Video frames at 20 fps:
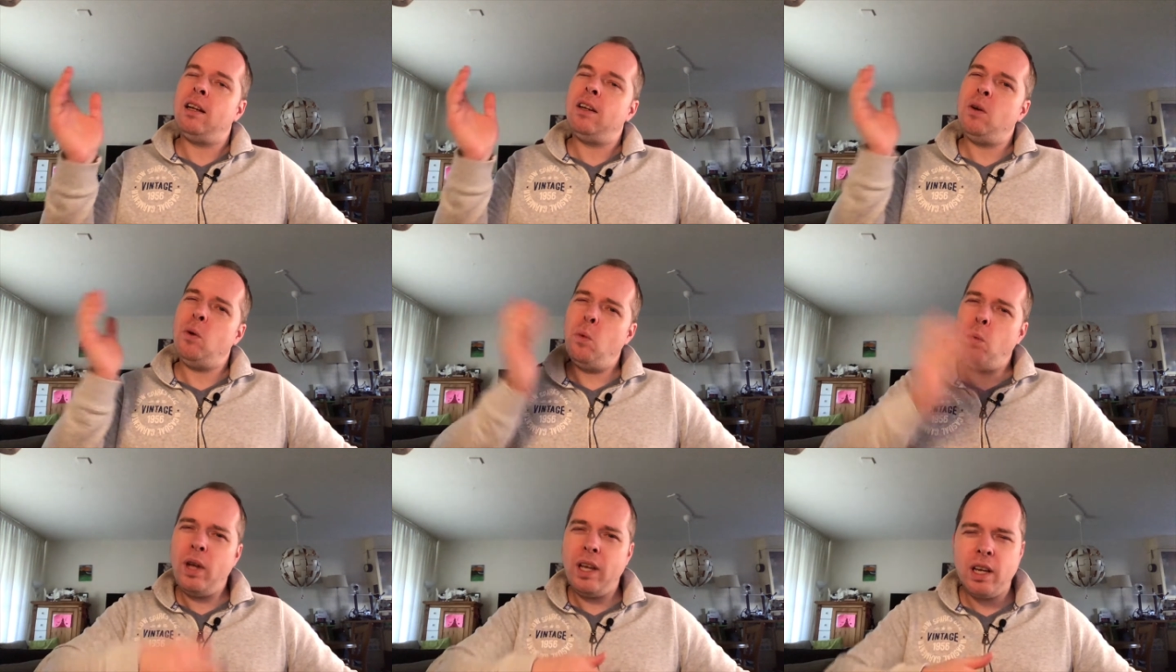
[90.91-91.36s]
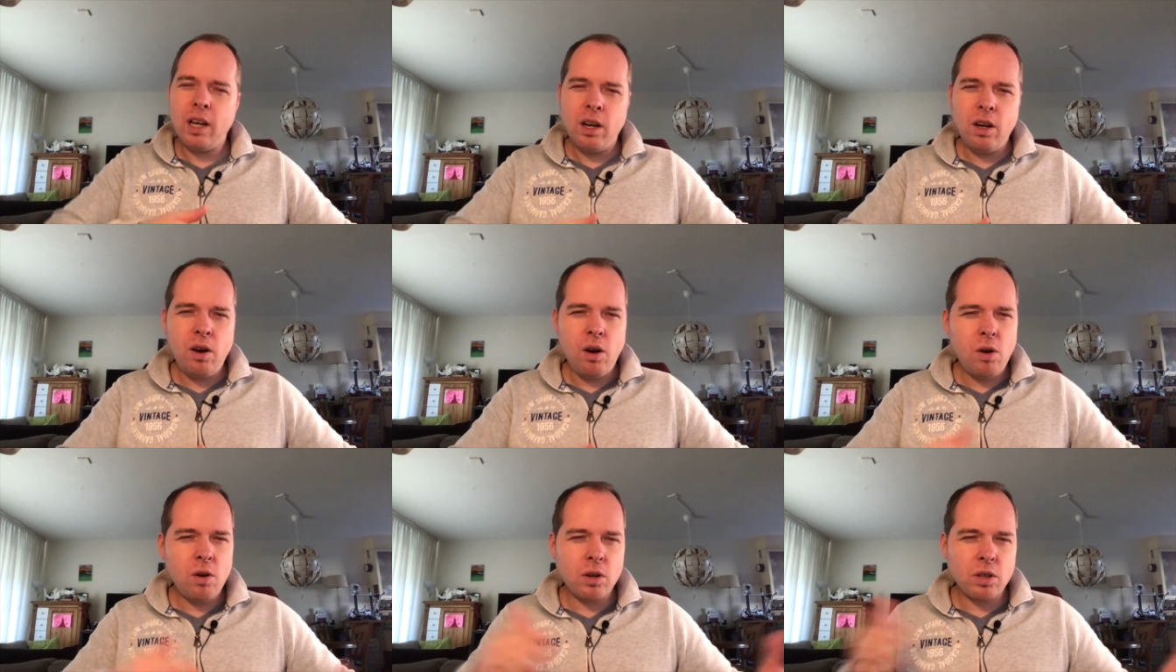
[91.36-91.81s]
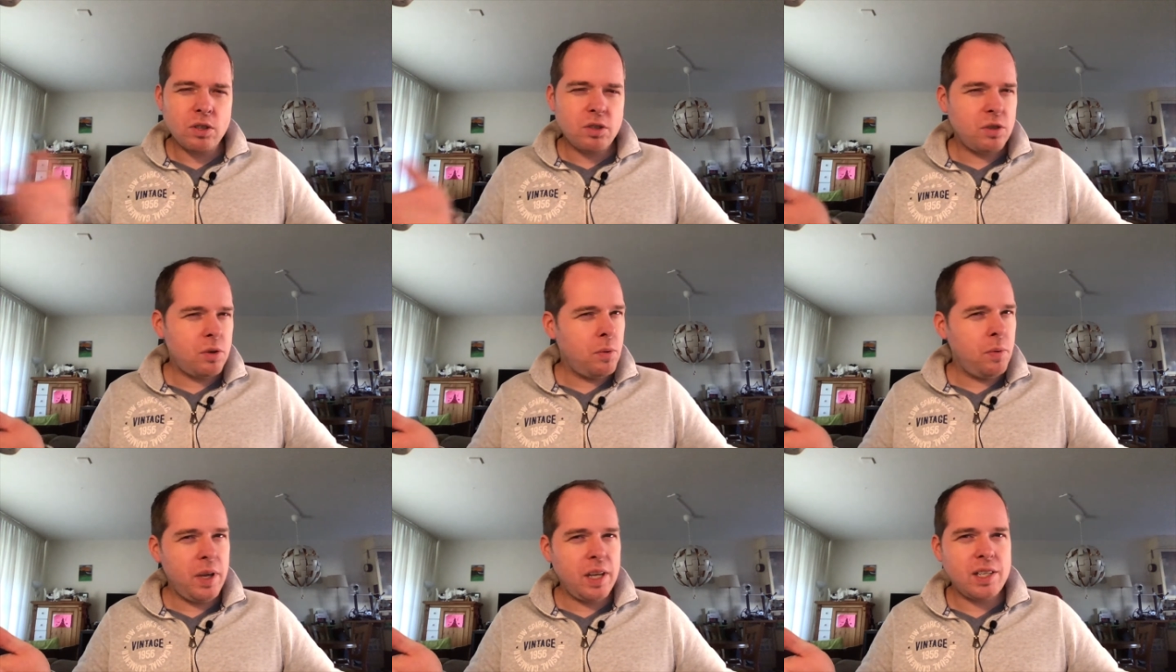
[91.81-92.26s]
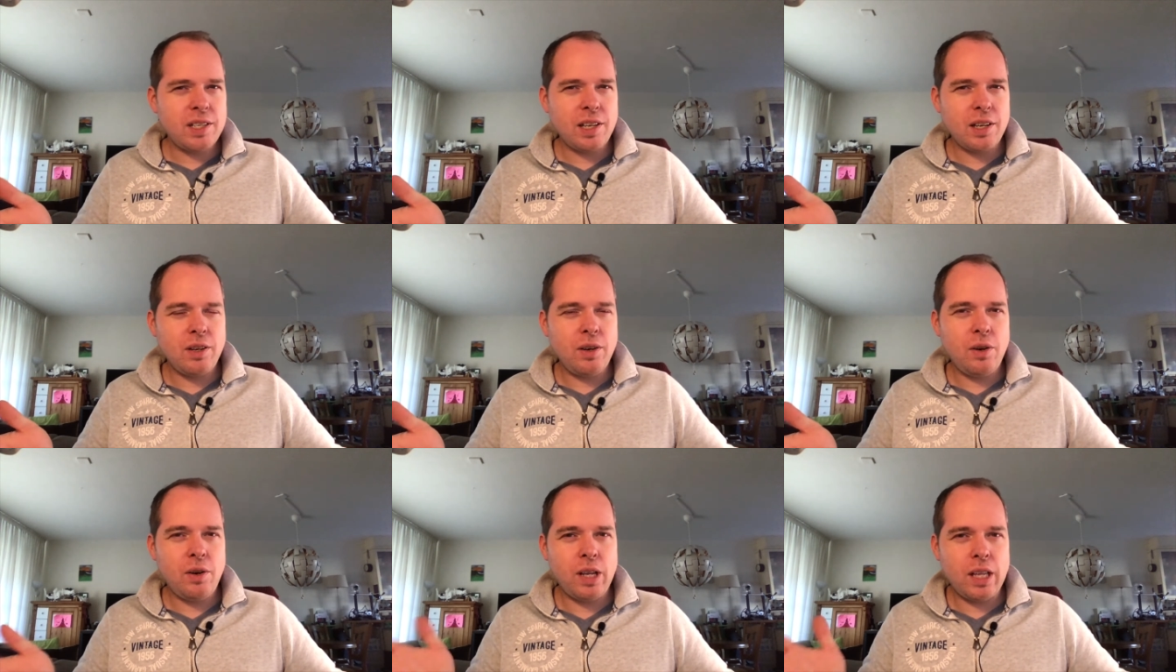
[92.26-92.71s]
A week ago or 2 weeks
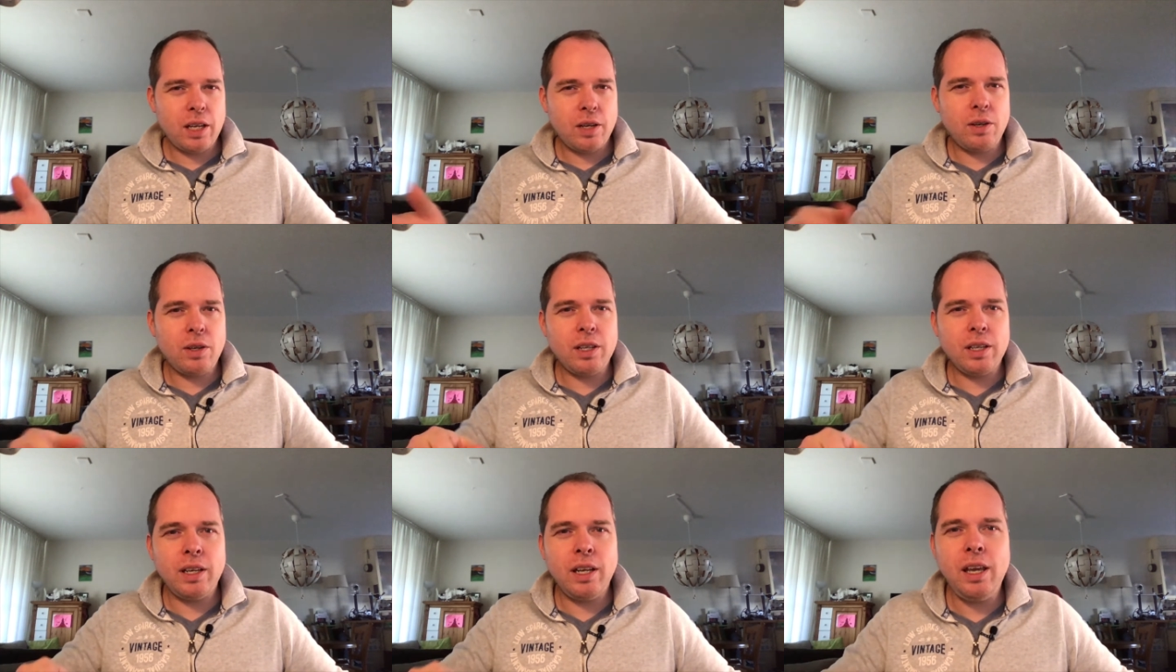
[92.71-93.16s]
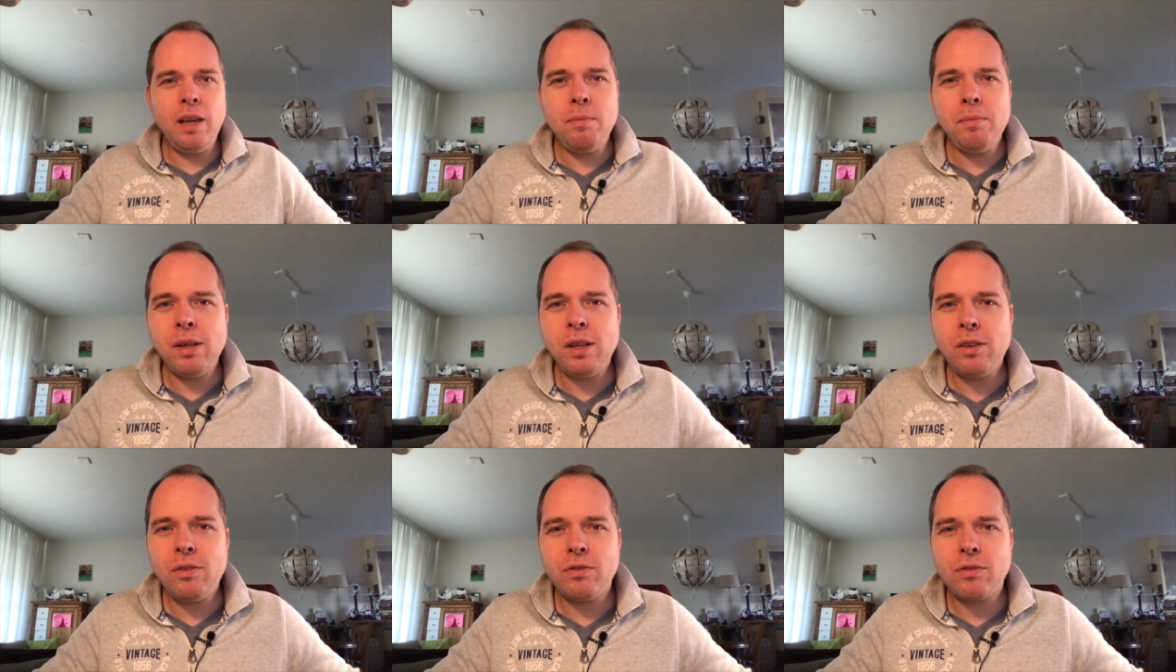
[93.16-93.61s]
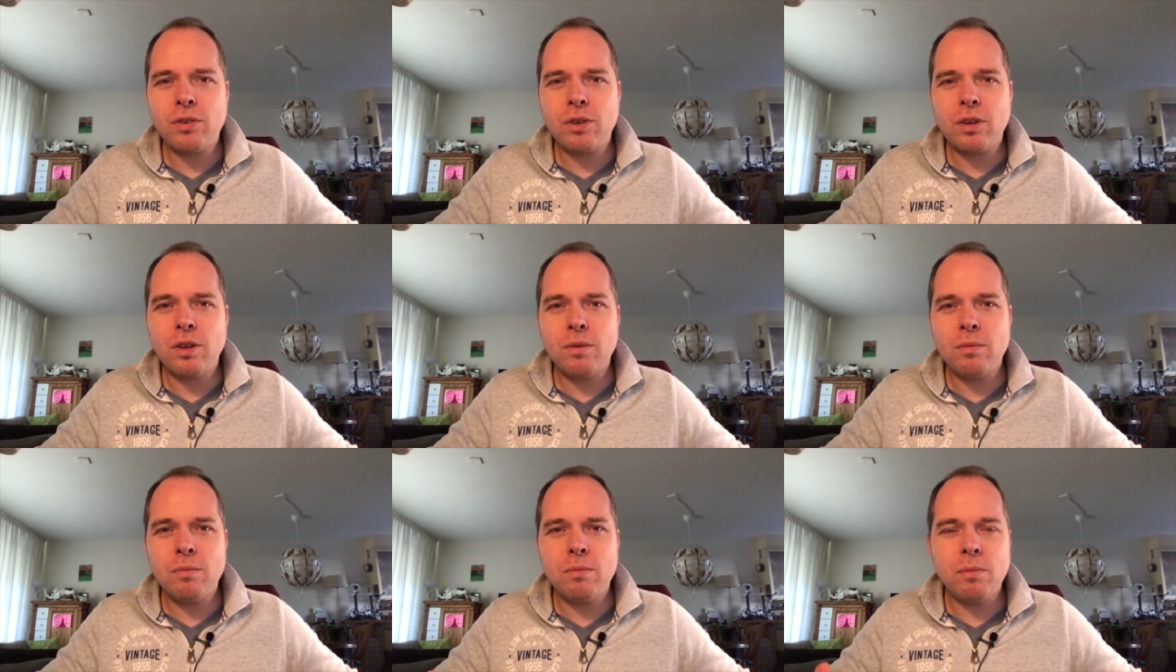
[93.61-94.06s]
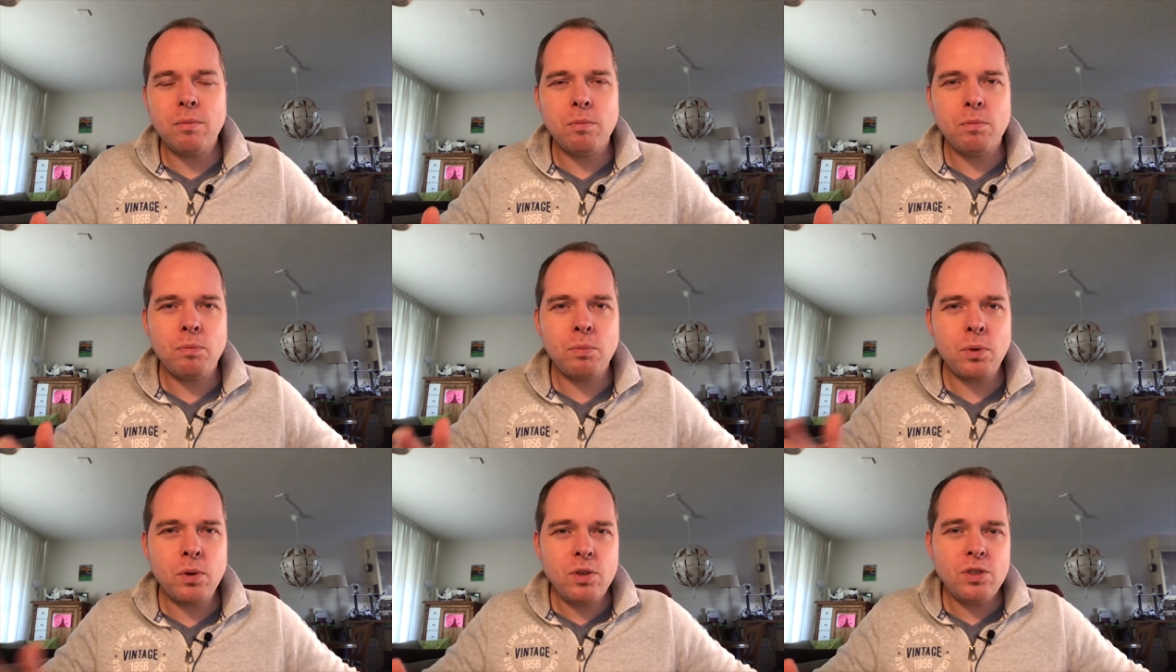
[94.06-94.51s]
ago I got an email from
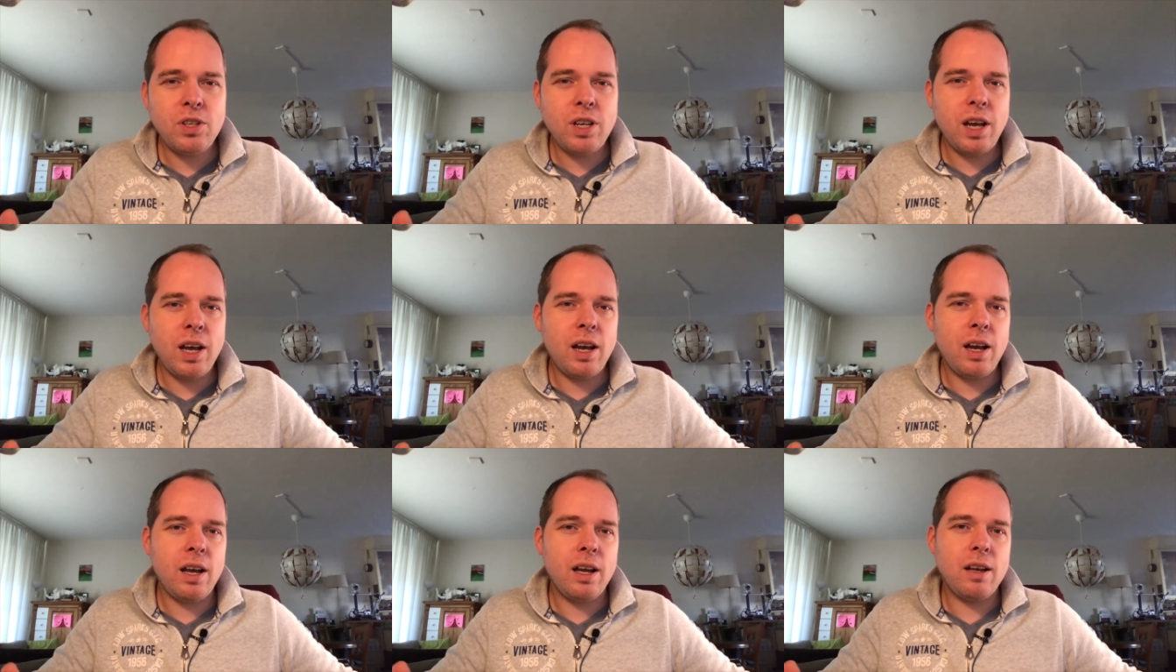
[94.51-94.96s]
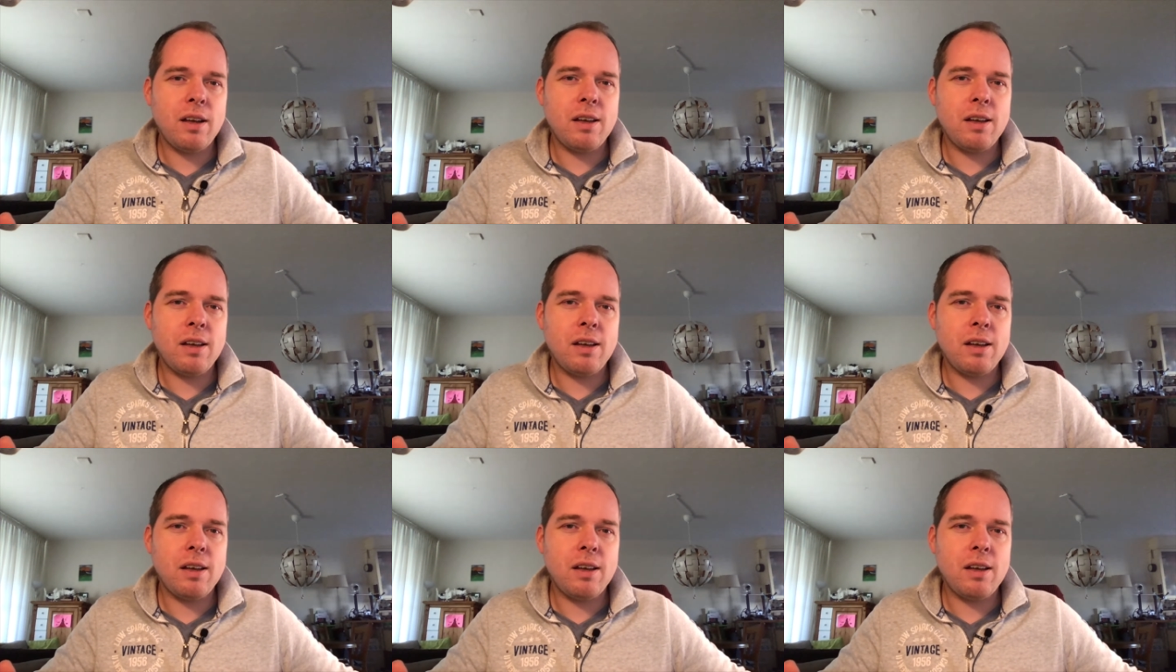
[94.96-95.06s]
Prusa